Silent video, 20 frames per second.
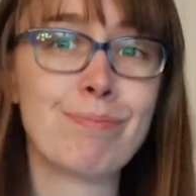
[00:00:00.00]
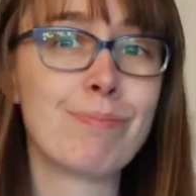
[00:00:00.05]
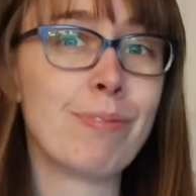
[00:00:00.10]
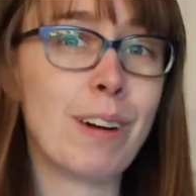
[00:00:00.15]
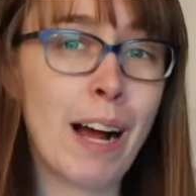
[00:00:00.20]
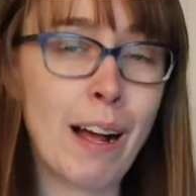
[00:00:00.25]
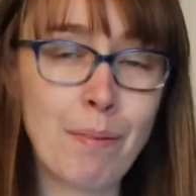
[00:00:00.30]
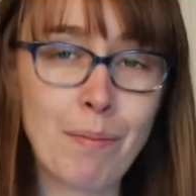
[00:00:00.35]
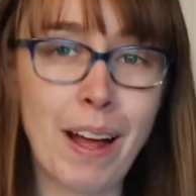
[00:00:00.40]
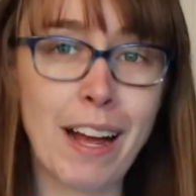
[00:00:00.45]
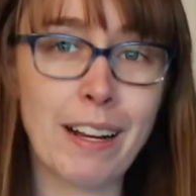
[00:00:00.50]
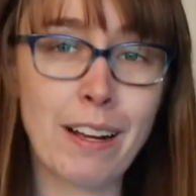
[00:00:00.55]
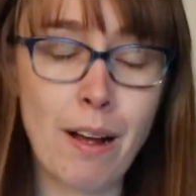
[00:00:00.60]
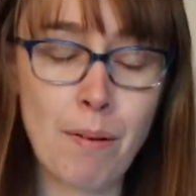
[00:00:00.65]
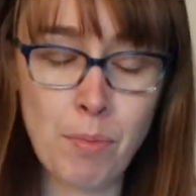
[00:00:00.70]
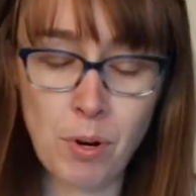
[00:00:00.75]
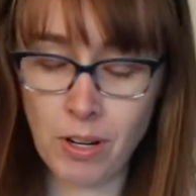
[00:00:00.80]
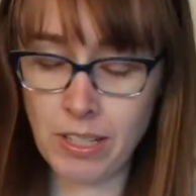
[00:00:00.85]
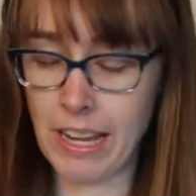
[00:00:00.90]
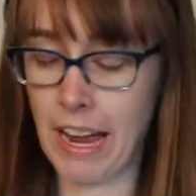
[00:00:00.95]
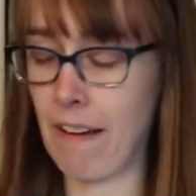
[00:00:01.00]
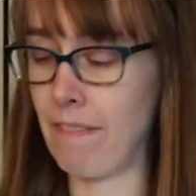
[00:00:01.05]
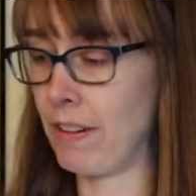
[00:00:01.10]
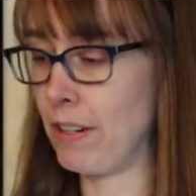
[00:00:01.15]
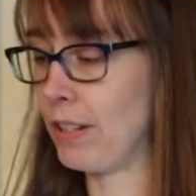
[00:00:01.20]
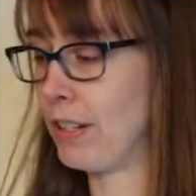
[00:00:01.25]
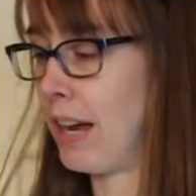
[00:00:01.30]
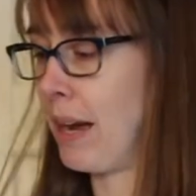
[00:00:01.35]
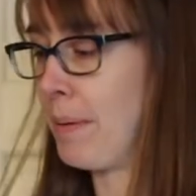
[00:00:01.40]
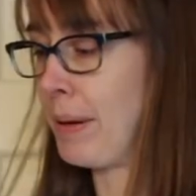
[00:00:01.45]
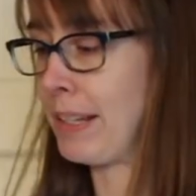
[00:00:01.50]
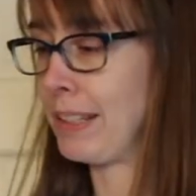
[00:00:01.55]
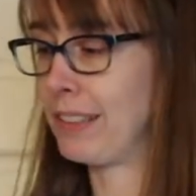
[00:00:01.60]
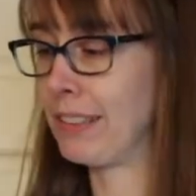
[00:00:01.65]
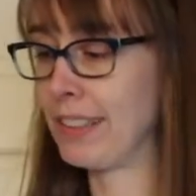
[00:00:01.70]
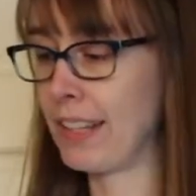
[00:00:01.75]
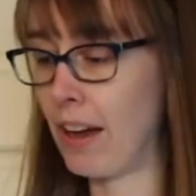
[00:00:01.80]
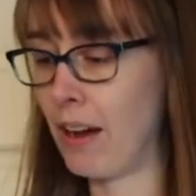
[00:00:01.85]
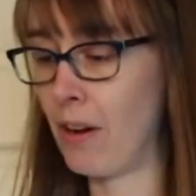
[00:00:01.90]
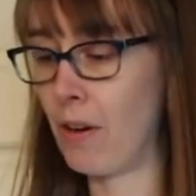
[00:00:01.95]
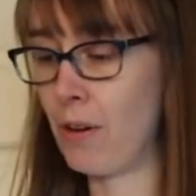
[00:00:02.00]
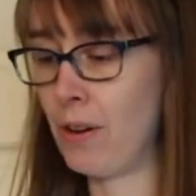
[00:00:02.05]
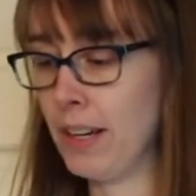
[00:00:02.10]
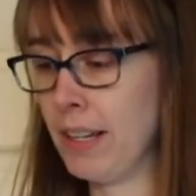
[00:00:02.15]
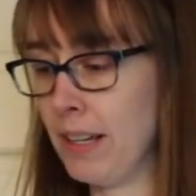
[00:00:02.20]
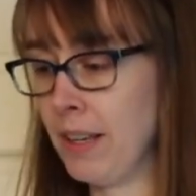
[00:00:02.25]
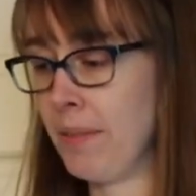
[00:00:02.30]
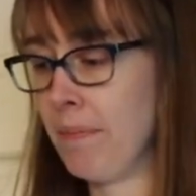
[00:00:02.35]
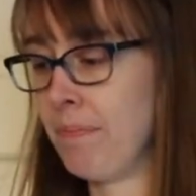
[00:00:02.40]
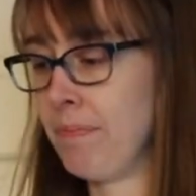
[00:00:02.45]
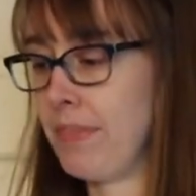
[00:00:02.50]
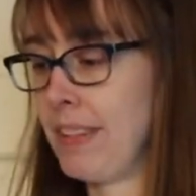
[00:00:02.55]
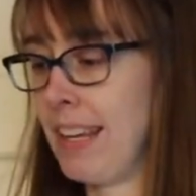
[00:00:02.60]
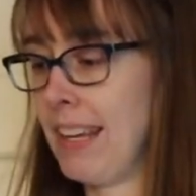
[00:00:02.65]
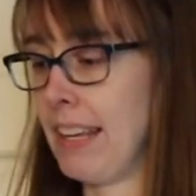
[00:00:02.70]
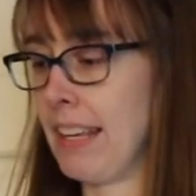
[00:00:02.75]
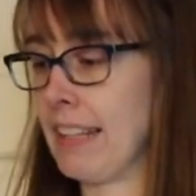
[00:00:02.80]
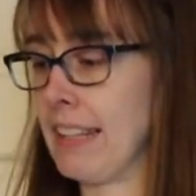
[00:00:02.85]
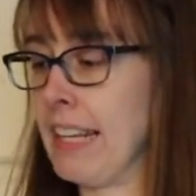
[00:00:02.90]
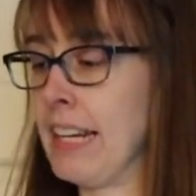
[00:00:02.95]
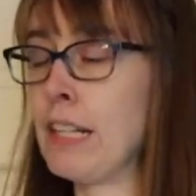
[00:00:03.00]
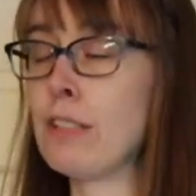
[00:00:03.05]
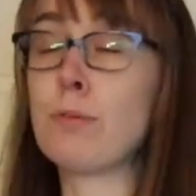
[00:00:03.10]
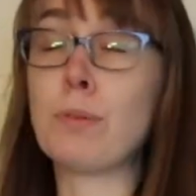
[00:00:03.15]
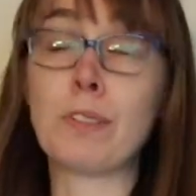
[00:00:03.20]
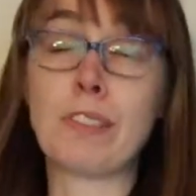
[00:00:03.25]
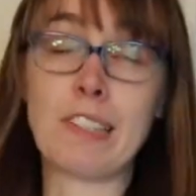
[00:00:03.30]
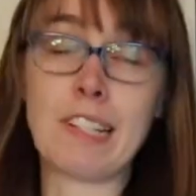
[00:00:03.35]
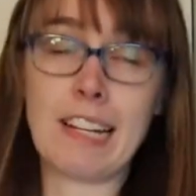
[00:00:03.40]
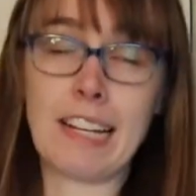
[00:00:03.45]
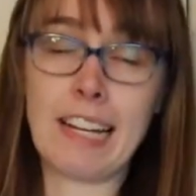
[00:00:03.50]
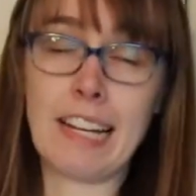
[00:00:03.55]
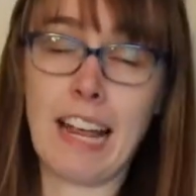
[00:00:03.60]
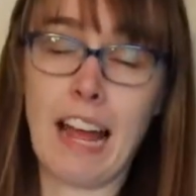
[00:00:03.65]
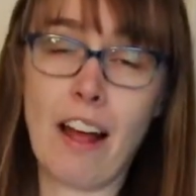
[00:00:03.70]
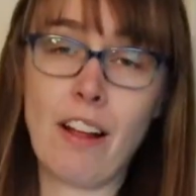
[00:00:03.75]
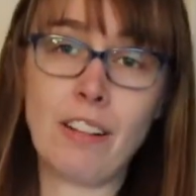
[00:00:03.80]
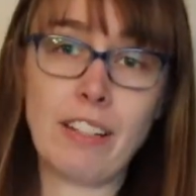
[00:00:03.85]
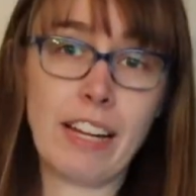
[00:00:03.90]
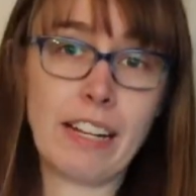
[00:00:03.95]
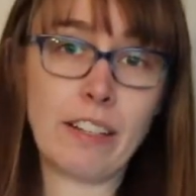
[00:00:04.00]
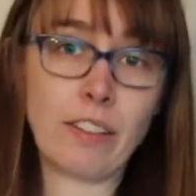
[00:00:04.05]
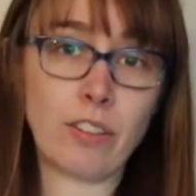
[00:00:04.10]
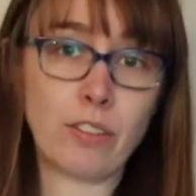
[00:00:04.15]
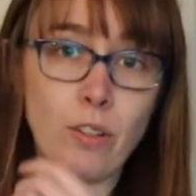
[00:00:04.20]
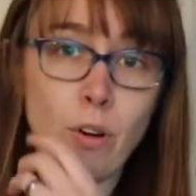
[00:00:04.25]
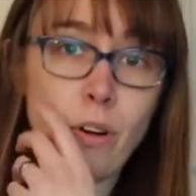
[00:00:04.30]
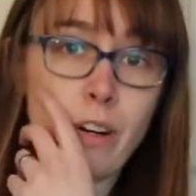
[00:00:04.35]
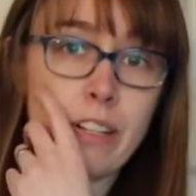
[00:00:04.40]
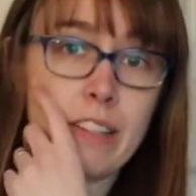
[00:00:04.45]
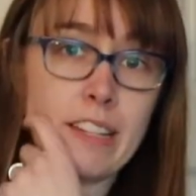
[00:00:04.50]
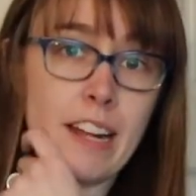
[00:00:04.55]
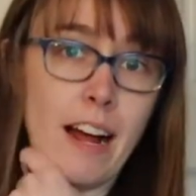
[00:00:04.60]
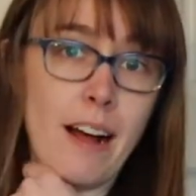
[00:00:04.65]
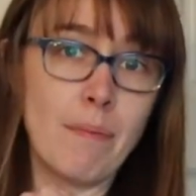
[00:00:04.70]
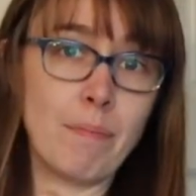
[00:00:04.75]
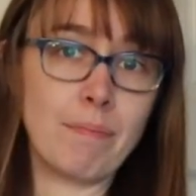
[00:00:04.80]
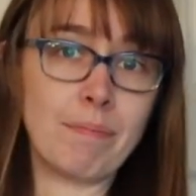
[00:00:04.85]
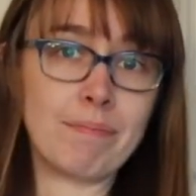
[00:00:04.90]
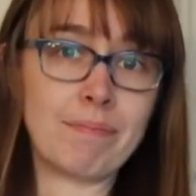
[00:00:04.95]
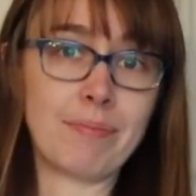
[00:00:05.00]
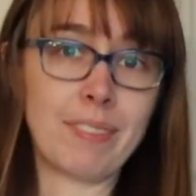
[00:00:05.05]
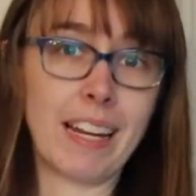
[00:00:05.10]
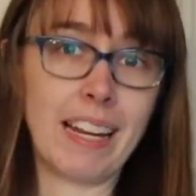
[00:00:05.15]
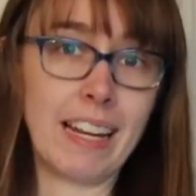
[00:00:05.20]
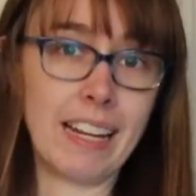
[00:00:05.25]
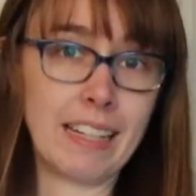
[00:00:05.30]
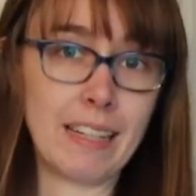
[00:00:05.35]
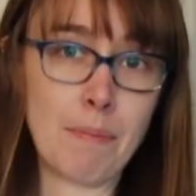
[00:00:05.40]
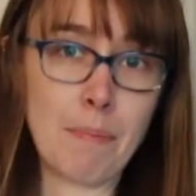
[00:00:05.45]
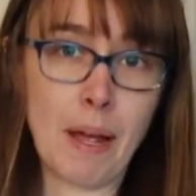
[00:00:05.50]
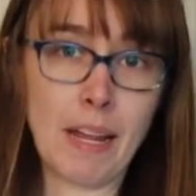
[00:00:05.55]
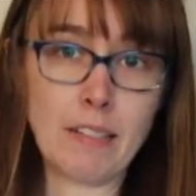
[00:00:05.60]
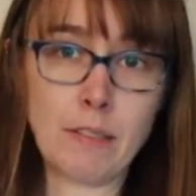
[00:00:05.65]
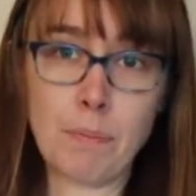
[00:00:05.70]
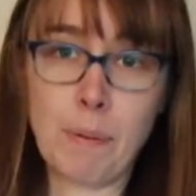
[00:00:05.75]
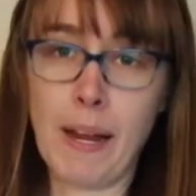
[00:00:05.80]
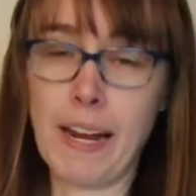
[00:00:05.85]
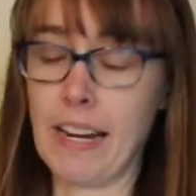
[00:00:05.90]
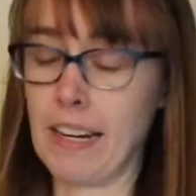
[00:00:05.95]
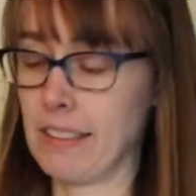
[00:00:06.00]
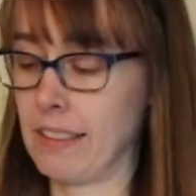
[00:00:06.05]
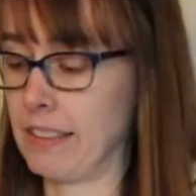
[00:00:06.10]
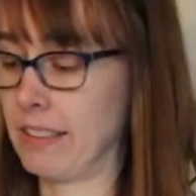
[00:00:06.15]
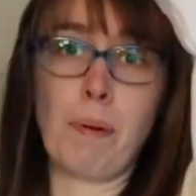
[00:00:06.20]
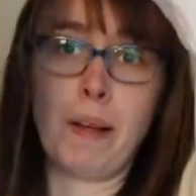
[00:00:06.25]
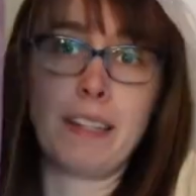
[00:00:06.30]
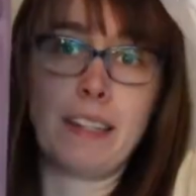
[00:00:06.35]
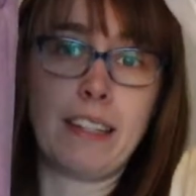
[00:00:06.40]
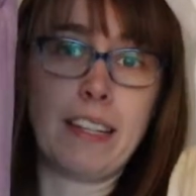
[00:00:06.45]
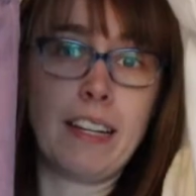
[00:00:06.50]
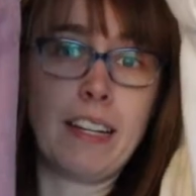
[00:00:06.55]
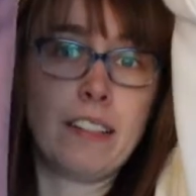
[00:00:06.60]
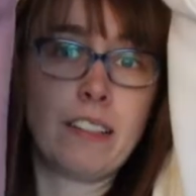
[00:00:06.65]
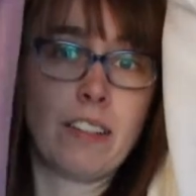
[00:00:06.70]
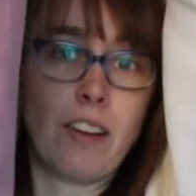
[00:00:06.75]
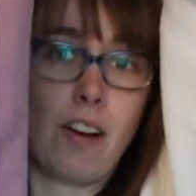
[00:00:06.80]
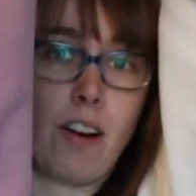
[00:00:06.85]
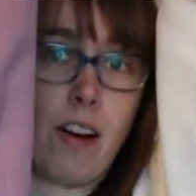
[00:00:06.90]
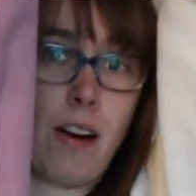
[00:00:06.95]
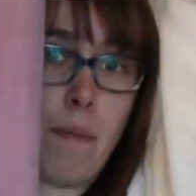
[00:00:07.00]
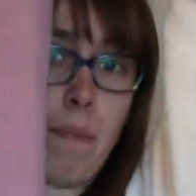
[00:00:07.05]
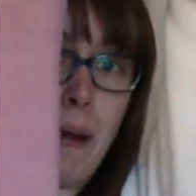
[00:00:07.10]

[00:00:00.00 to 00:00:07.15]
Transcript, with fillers: Well, I got more lavender coming. So these were sticking out like a sore thumb in the men's pants, but these are a